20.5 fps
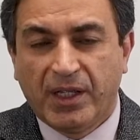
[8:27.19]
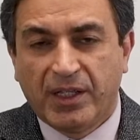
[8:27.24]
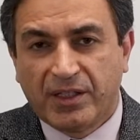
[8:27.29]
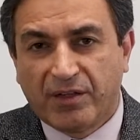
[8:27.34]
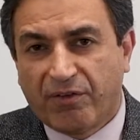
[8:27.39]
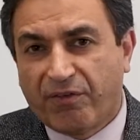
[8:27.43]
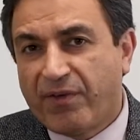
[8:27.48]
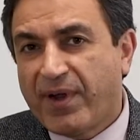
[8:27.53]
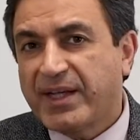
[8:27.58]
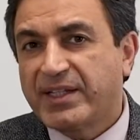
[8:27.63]
The
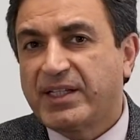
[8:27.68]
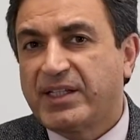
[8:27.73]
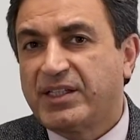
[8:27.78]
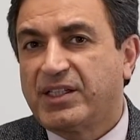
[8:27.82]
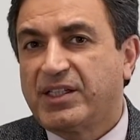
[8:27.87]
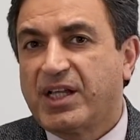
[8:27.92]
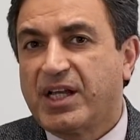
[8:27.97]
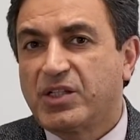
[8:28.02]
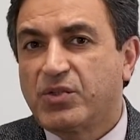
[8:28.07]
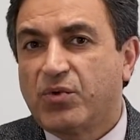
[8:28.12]
fact that
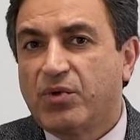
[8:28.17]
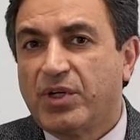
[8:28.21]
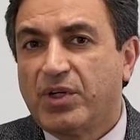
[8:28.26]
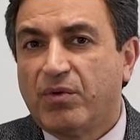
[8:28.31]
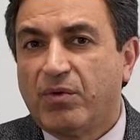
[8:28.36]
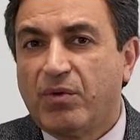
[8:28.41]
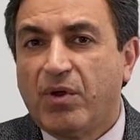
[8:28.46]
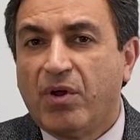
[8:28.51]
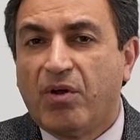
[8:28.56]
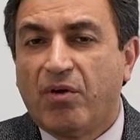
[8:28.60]
it has
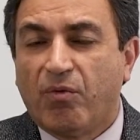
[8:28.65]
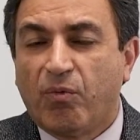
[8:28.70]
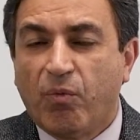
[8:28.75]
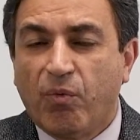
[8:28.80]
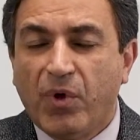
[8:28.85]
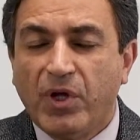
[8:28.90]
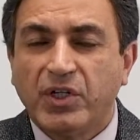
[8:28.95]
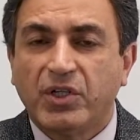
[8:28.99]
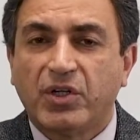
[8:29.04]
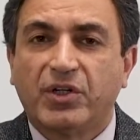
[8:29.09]
only
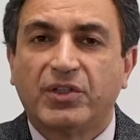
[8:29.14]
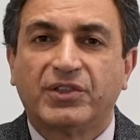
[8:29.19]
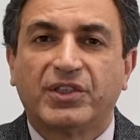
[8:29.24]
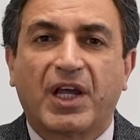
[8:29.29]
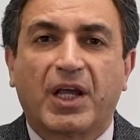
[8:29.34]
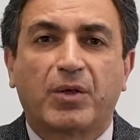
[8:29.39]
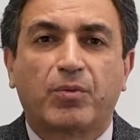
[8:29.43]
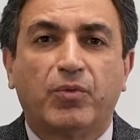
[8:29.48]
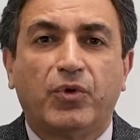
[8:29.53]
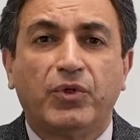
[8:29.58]
one
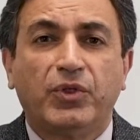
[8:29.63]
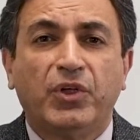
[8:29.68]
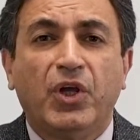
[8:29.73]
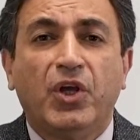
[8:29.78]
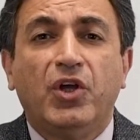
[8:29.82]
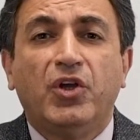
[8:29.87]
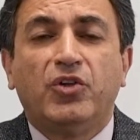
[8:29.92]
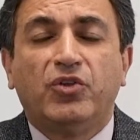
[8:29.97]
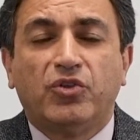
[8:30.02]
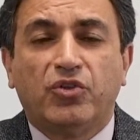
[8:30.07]
contact point
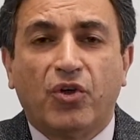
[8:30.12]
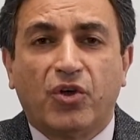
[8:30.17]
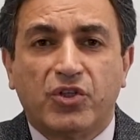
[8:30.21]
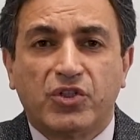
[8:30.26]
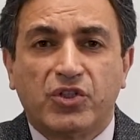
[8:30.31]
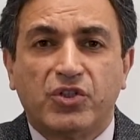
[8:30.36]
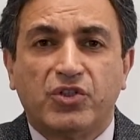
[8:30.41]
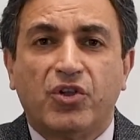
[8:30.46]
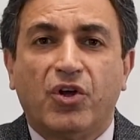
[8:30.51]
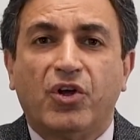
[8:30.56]

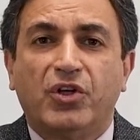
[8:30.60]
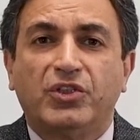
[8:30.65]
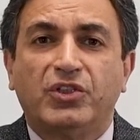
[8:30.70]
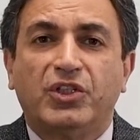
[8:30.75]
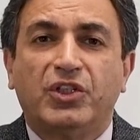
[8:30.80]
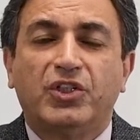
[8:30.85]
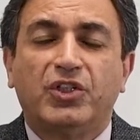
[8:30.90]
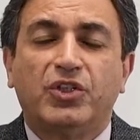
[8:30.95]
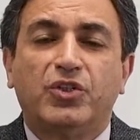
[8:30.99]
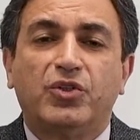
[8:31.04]
does not
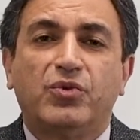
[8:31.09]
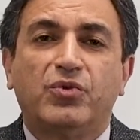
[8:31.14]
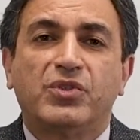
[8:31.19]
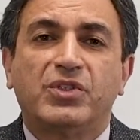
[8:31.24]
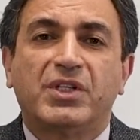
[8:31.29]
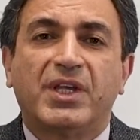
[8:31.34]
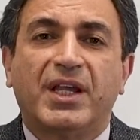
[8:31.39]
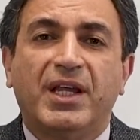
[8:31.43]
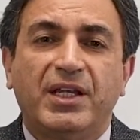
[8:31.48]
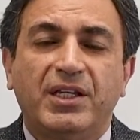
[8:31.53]

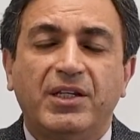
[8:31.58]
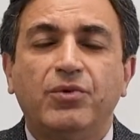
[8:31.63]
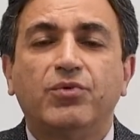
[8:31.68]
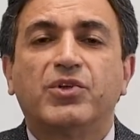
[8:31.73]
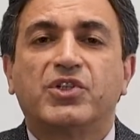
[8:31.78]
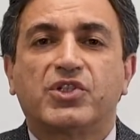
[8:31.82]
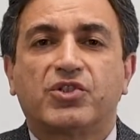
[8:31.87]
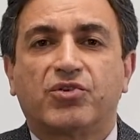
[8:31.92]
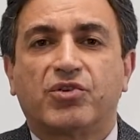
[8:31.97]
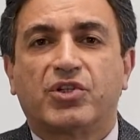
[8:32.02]
induce any
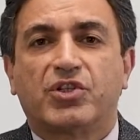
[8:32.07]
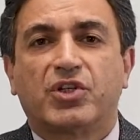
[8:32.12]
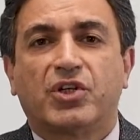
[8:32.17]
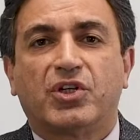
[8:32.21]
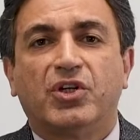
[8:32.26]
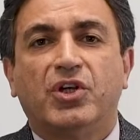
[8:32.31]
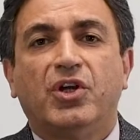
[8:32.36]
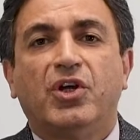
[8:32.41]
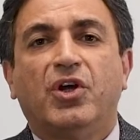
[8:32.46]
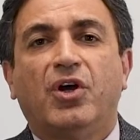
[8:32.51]

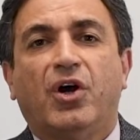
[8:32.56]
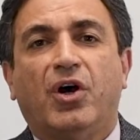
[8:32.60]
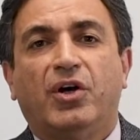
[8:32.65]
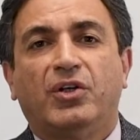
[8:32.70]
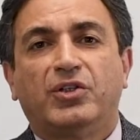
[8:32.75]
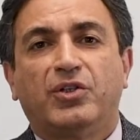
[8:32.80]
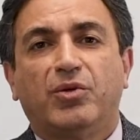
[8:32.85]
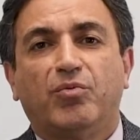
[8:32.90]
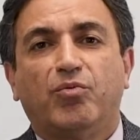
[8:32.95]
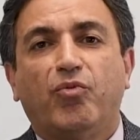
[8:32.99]
restriction
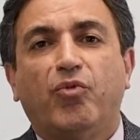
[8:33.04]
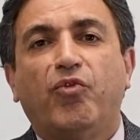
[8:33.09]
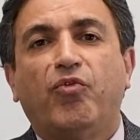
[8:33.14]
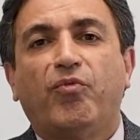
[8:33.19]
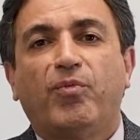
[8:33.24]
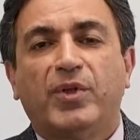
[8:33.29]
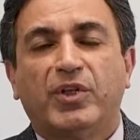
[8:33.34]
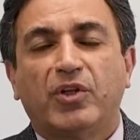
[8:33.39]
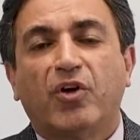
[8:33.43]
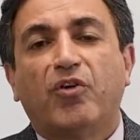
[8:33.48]
on the
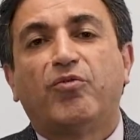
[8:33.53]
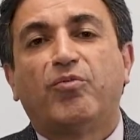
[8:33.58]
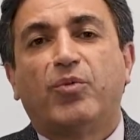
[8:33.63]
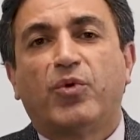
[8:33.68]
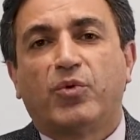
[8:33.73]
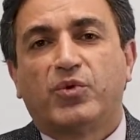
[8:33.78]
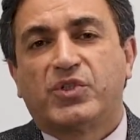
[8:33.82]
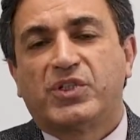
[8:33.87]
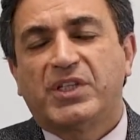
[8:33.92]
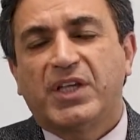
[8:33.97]
movement of
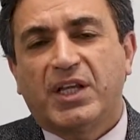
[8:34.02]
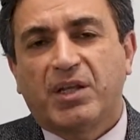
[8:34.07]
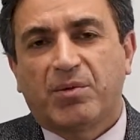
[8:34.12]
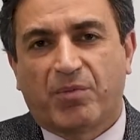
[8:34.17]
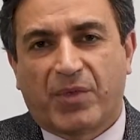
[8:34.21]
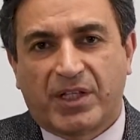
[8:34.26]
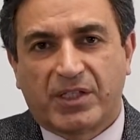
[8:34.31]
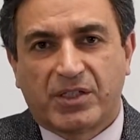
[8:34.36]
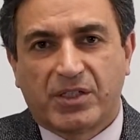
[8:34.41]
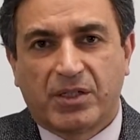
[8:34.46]
both
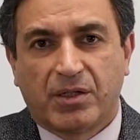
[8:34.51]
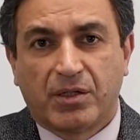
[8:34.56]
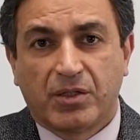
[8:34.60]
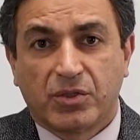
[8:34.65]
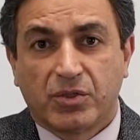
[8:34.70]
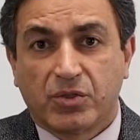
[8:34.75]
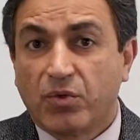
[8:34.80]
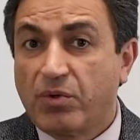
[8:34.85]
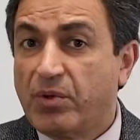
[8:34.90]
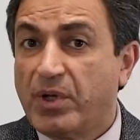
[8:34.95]
segments.
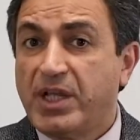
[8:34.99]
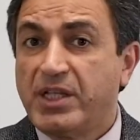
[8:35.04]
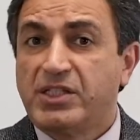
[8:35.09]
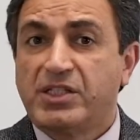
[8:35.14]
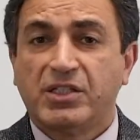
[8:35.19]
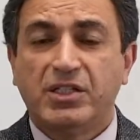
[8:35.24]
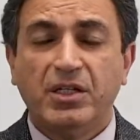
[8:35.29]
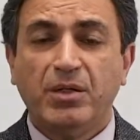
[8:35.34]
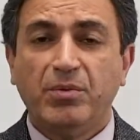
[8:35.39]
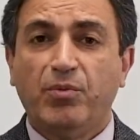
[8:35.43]
So
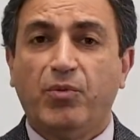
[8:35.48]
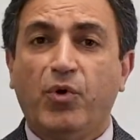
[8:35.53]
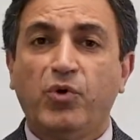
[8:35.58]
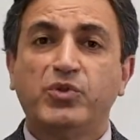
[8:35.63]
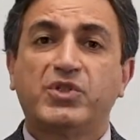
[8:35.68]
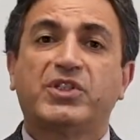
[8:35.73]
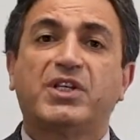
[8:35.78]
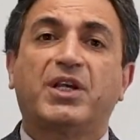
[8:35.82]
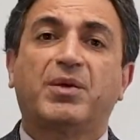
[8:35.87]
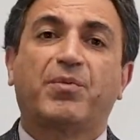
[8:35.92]
still
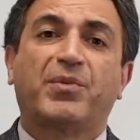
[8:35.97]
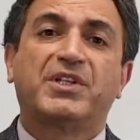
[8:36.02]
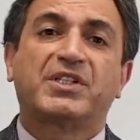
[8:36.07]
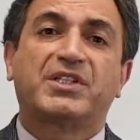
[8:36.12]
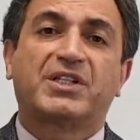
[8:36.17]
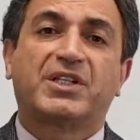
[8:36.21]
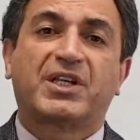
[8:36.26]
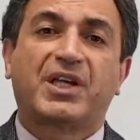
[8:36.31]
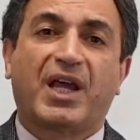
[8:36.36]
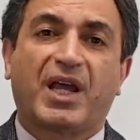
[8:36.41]
both
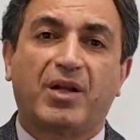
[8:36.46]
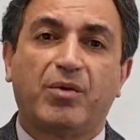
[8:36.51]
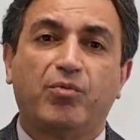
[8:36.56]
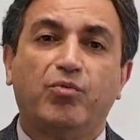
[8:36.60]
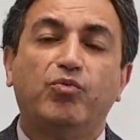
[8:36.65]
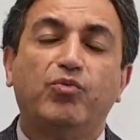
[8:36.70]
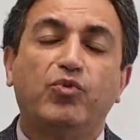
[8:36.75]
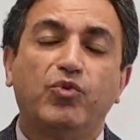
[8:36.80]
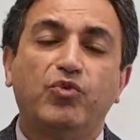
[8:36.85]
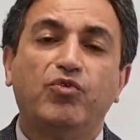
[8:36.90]
segments
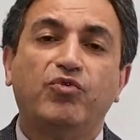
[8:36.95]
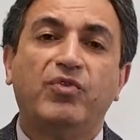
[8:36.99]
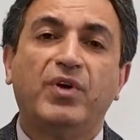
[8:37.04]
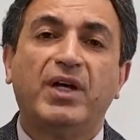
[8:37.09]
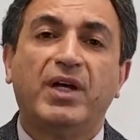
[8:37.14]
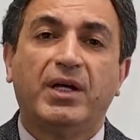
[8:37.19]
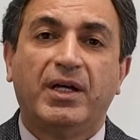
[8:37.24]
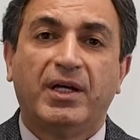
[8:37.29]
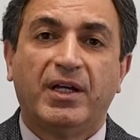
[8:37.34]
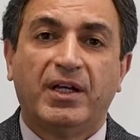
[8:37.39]
can move
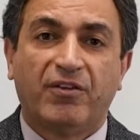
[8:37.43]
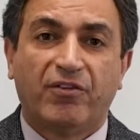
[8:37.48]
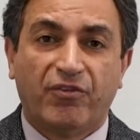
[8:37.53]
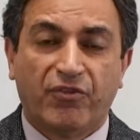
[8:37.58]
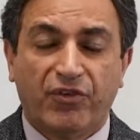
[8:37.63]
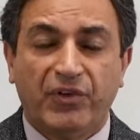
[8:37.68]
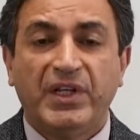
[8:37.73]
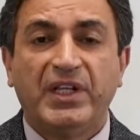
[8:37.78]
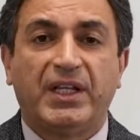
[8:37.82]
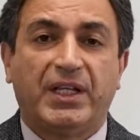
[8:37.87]

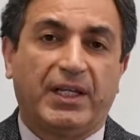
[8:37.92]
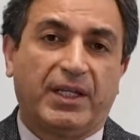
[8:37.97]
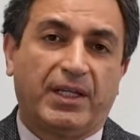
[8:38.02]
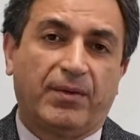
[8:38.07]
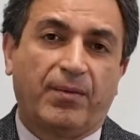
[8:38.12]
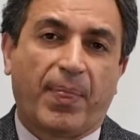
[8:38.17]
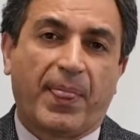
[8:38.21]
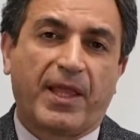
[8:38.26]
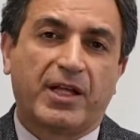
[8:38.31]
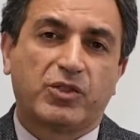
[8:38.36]
freely.
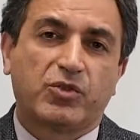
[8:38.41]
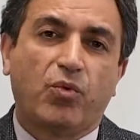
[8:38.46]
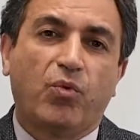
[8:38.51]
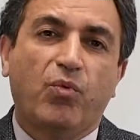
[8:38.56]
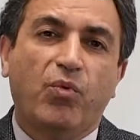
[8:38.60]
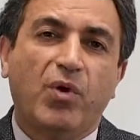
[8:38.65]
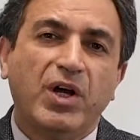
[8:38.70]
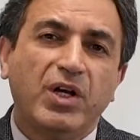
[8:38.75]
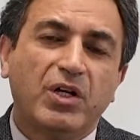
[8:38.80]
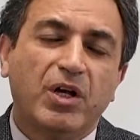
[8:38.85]
So
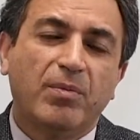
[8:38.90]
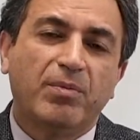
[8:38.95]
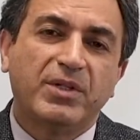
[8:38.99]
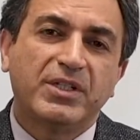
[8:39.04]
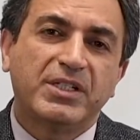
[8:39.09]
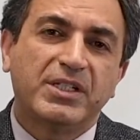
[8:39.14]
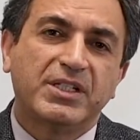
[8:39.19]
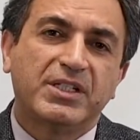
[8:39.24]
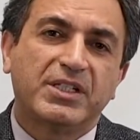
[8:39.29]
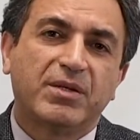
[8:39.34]
one couple
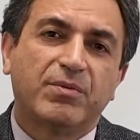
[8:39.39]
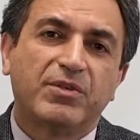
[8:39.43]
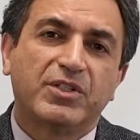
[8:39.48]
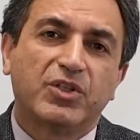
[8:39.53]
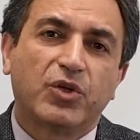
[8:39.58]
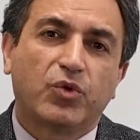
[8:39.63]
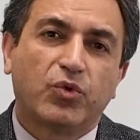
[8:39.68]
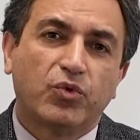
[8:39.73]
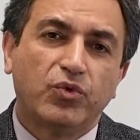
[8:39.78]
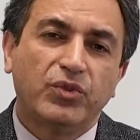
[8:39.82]
system is
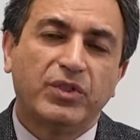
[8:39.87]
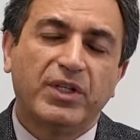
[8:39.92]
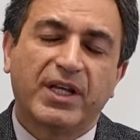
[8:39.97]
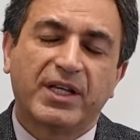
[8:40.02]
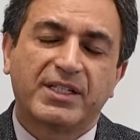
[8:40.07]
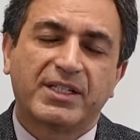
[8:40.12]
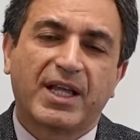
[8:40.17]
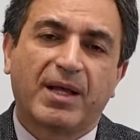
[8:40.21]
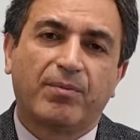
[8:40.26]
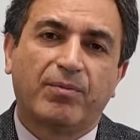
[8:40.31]
a good
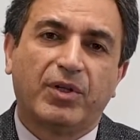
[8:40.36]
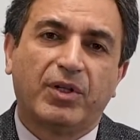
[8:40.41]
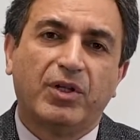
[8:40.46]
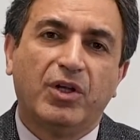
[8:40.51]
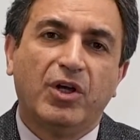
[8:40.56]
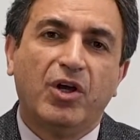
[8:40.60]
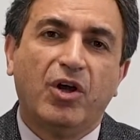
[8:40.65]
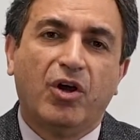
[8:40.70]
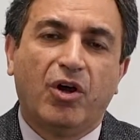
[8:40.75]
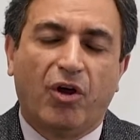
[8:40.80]
example
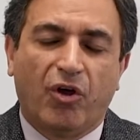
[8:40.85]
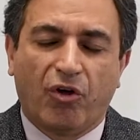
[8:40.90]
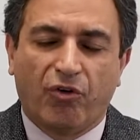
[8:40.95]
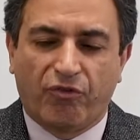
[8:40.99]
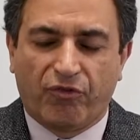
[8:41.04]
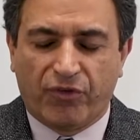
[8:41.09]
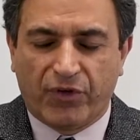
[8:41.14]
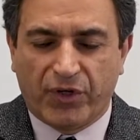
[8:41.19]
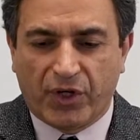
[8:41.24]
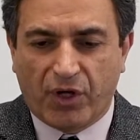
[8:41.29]
of
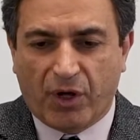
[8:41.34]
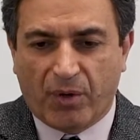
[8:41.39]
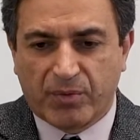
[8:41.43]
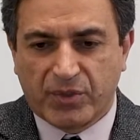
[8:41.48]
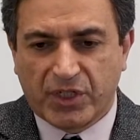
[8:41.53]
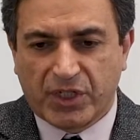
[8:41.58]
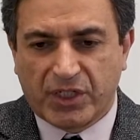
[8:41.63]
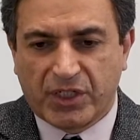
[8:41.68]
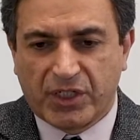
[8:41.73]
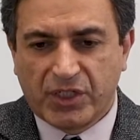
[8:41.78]
free
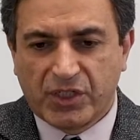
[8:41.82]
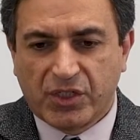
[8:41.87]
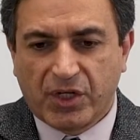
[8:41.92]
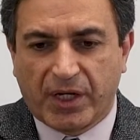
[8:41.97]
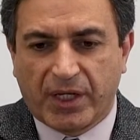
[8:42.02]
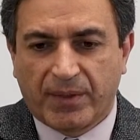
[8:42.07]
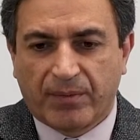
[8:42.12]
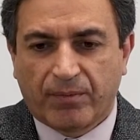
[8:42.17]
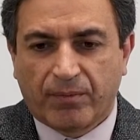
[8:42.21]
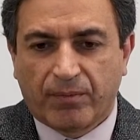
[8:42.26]
object design.